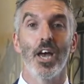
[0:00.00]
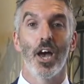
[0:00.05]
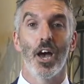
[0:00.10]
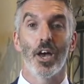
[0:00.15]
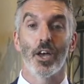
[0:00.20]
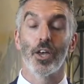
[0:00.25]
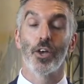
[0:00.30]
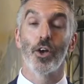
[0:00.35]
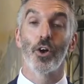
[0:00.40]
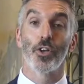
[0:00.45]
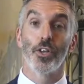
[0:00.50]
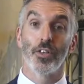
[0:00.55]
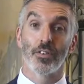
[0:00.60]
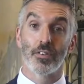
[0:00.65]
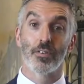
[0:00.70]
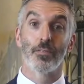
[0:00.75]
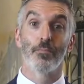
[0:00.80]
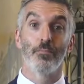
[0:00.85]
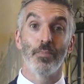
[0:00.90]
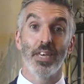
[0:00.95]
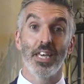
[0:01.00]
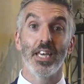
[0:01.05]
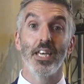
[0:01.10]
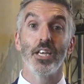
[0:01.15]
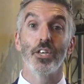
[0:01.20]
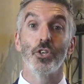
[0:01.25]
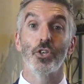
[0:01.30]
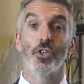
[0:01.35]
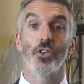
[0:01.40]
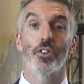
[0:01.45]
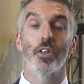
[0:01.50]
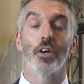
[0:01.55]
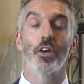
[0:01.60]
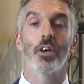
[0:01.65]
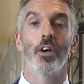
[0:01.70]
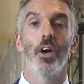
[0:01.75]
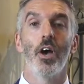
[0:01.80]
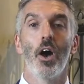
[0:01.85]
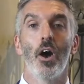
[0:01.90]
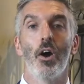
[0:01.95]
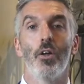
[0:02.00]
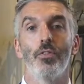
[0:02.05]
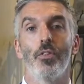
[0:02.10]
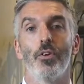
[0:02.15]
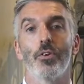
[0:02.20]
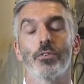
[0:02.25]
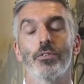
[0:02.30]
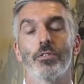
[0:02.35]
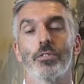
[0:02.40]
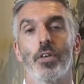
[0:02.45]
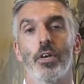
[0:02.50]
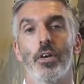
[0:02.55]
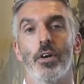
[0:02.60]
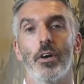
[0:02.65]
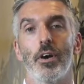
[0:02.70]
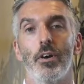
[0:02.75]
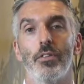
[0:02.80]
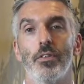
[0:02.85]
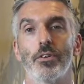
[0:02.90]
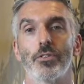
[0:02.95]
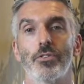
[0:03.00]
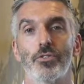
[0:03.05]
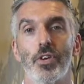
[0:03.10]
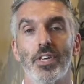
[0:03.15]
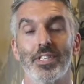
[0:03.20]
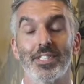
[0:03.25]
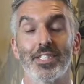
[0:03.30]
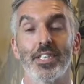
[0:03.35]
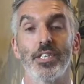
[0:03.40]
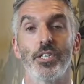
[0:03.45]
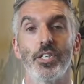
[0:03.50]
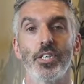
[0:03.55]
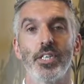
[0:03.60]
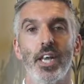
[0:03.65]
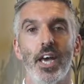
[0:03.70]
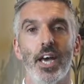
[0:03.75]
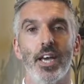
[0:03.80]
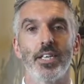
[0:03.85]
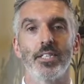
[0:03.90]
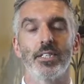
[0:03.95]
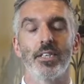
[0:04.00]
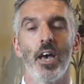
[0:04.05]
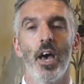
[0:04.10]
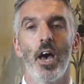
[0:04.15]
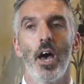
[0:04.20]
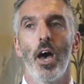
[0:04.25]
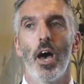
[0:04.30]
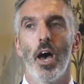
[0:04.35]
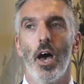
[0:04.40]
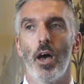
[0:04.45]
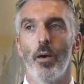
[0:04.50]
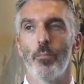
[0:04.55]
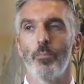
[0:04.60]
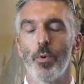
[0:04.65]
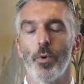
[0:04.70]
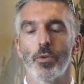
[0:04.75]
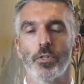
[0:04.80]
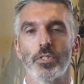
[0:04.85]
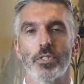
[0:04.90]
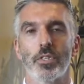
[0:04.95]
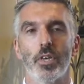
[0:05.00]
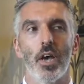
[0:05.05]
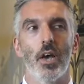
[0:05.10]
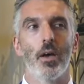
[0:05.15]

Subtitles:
and got you to meet each other on those transition days. But